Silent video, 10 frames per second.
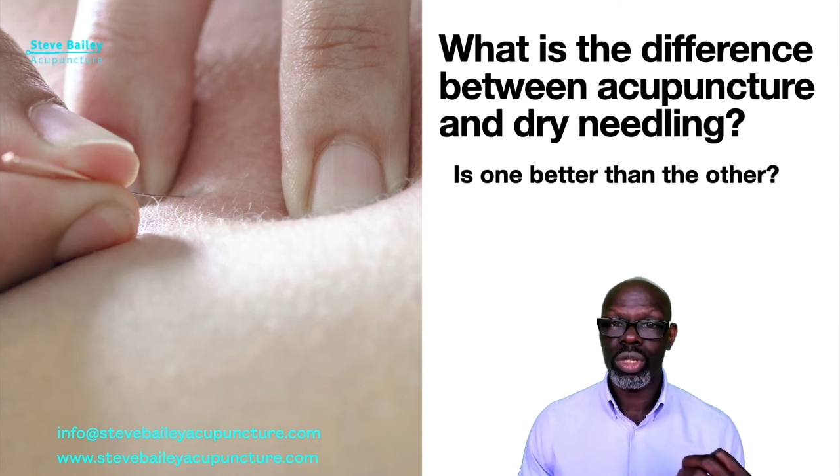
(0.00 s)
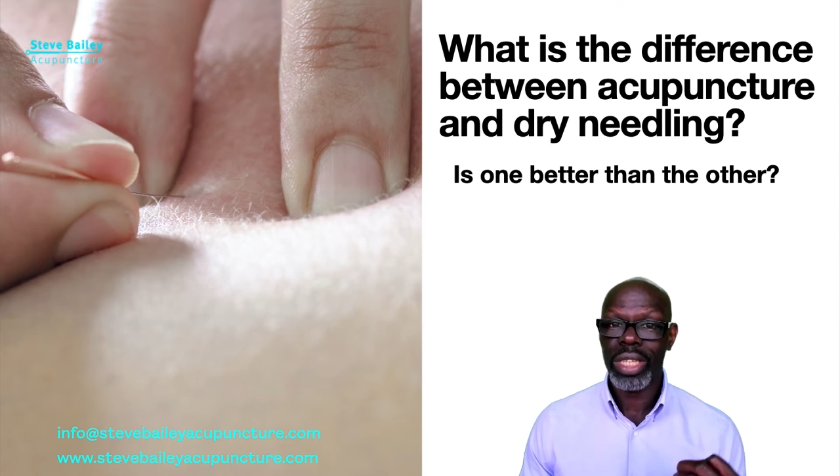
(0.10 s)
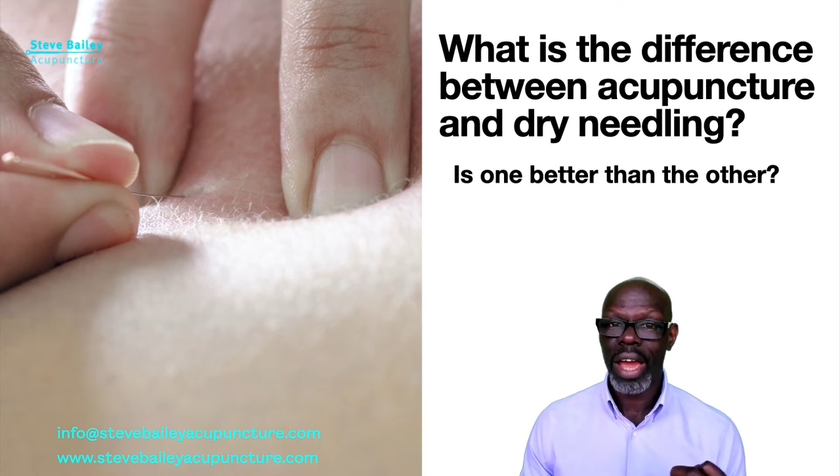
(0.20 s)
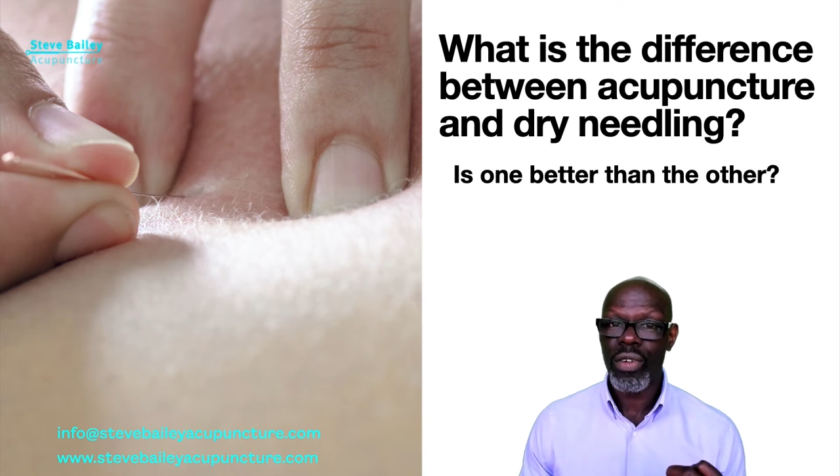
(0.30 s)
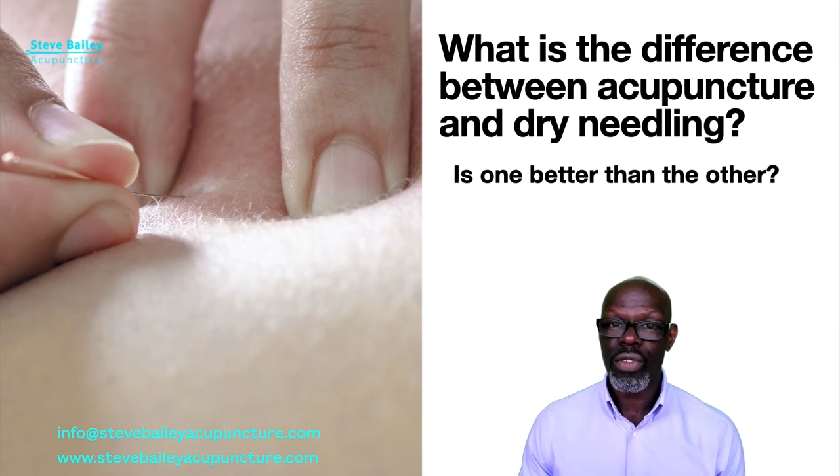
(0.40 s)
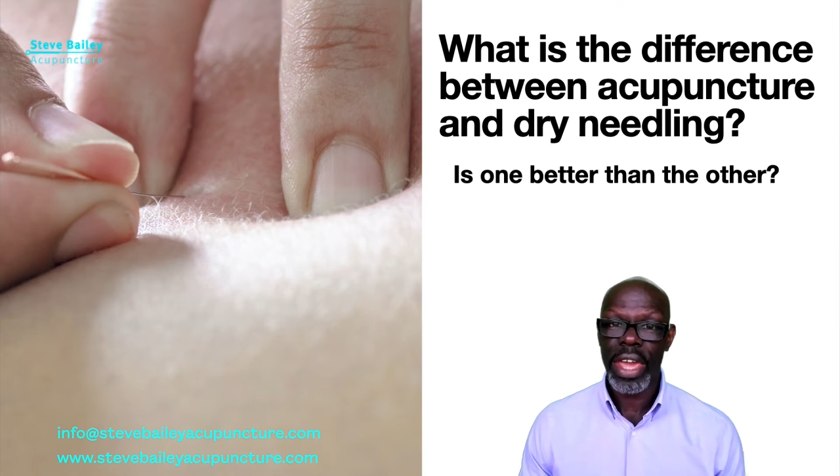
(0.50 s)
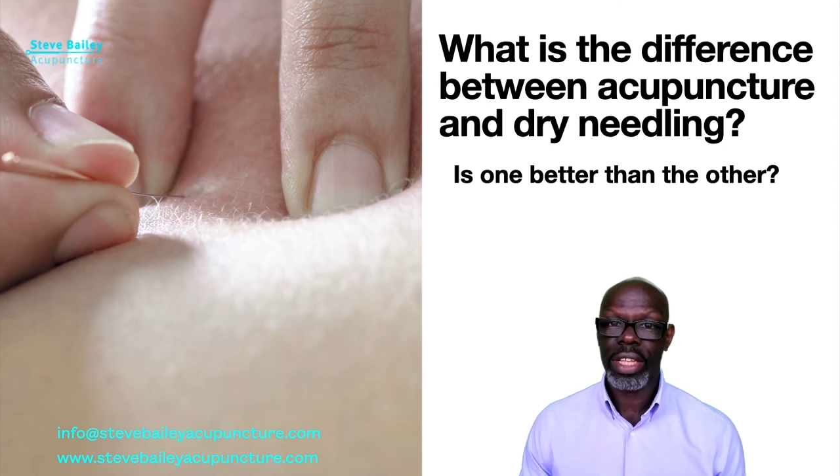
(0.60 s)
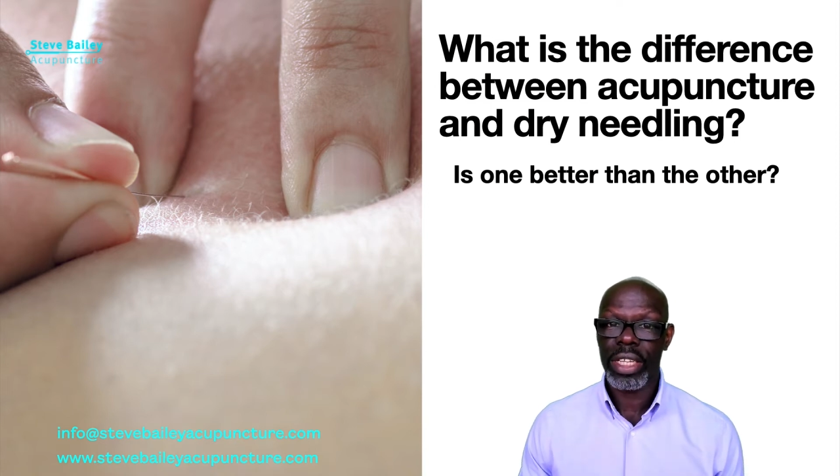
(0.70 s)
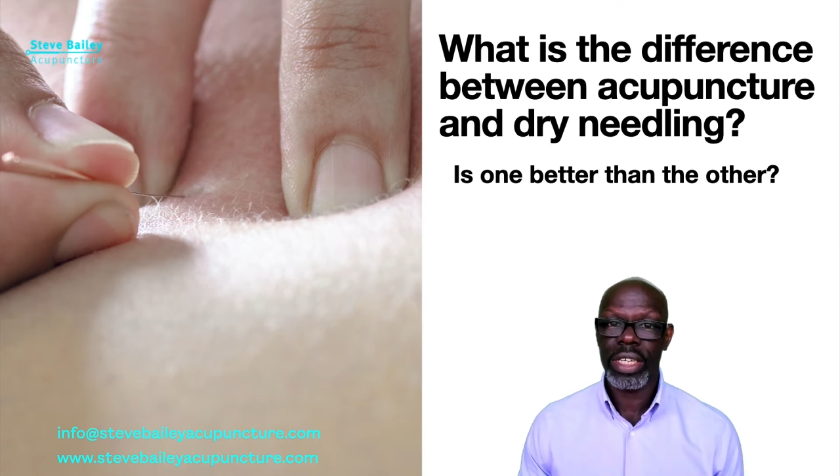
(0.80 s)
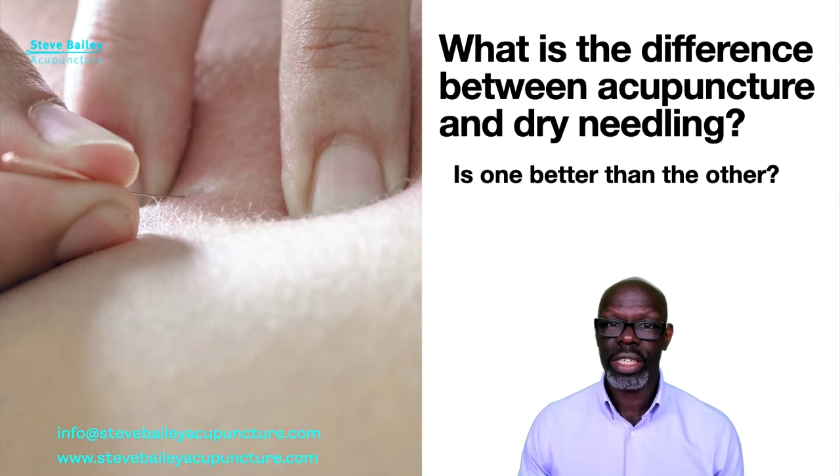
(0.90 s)

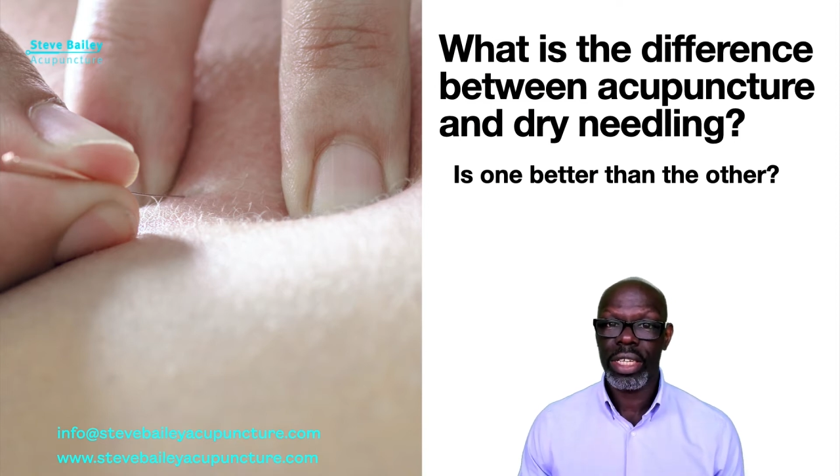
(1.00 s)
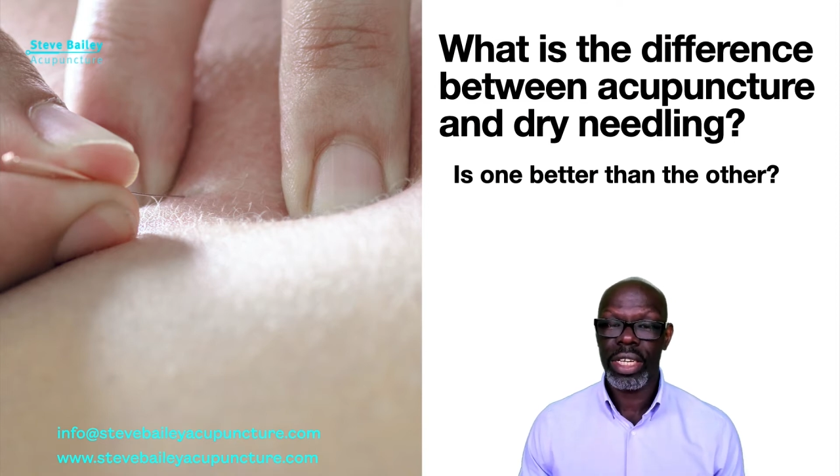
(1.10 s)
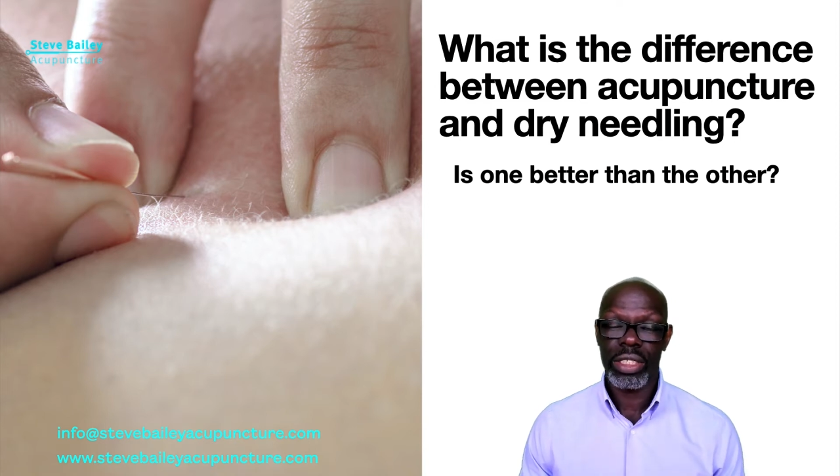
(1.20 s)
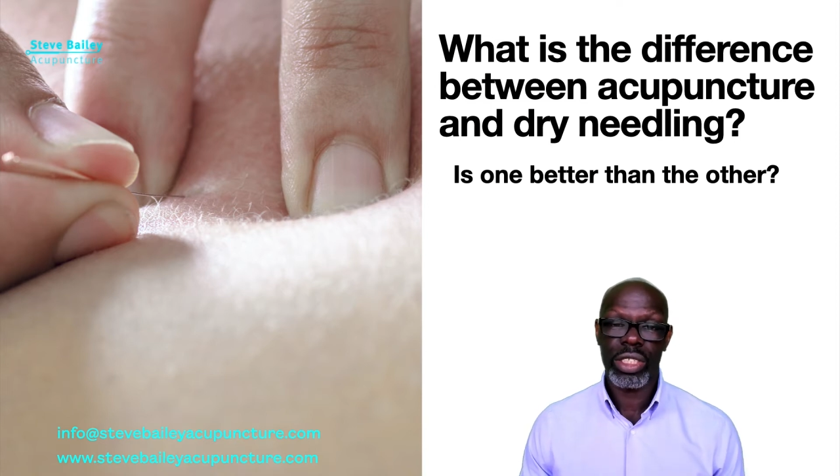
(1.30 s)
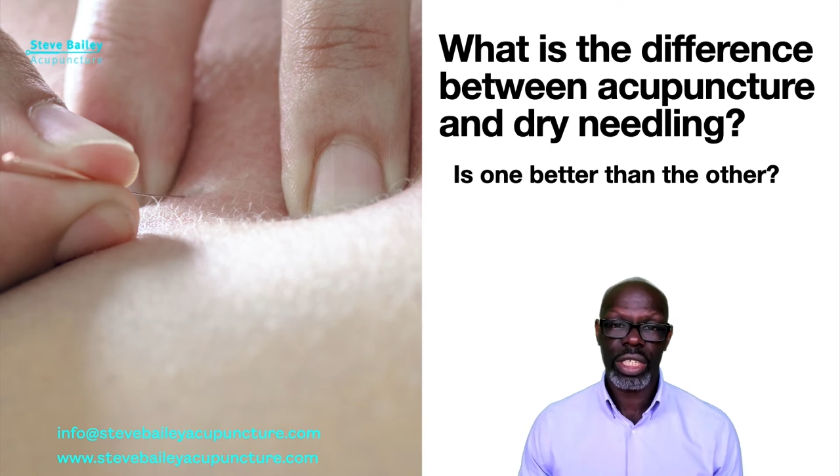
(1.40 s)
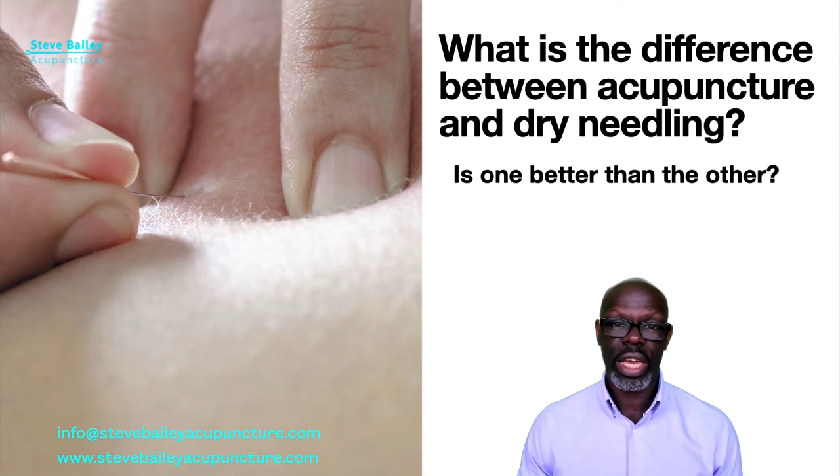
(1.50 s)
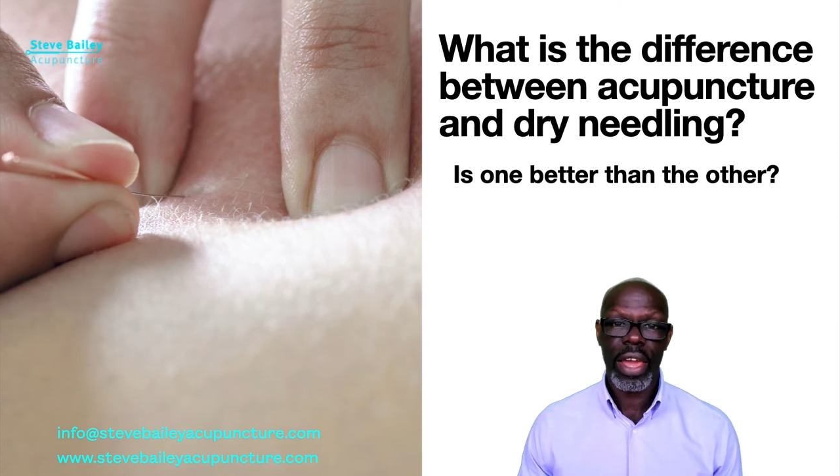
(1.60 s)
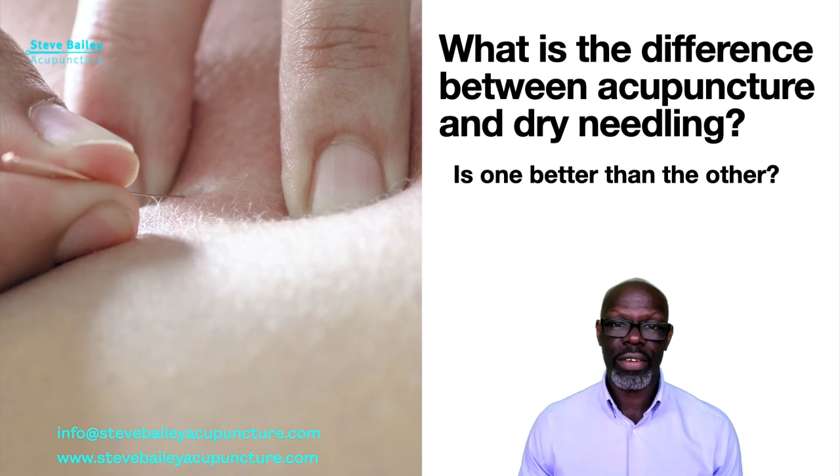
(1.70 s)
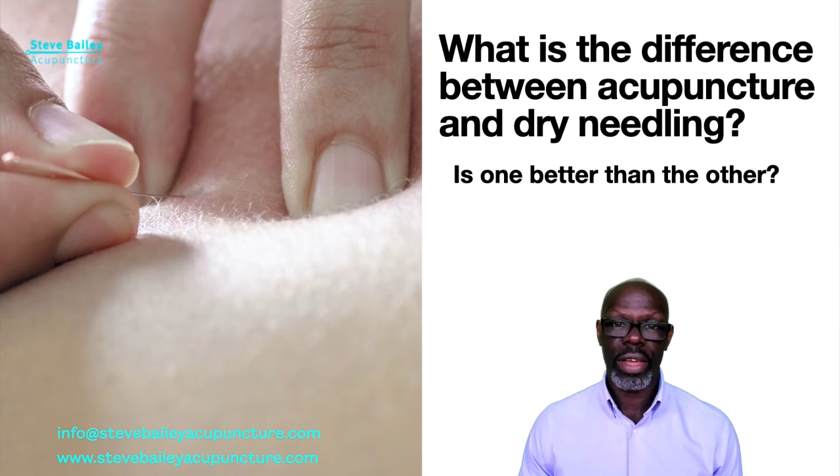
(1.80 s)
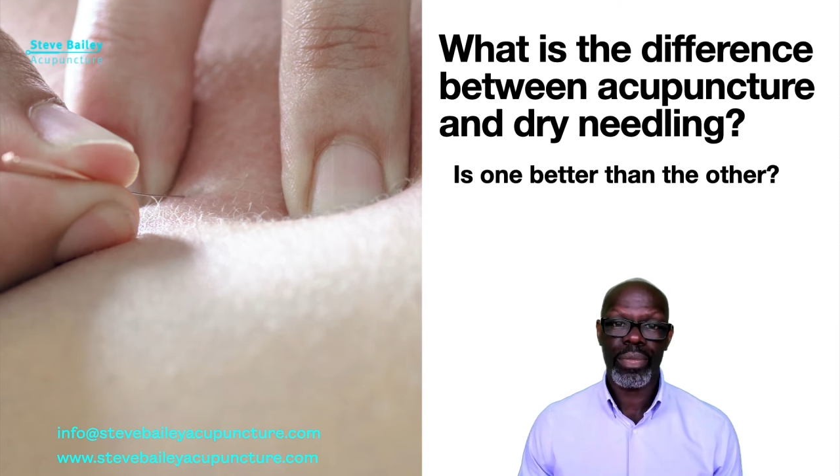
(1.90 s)
directly into the
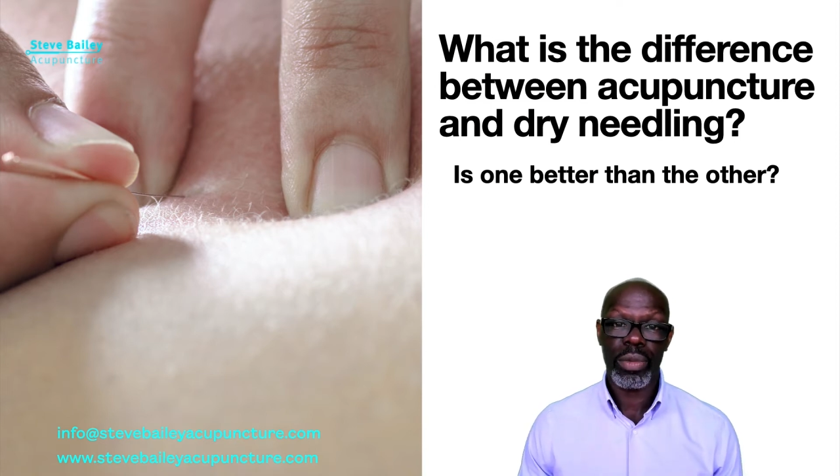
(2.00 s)
area.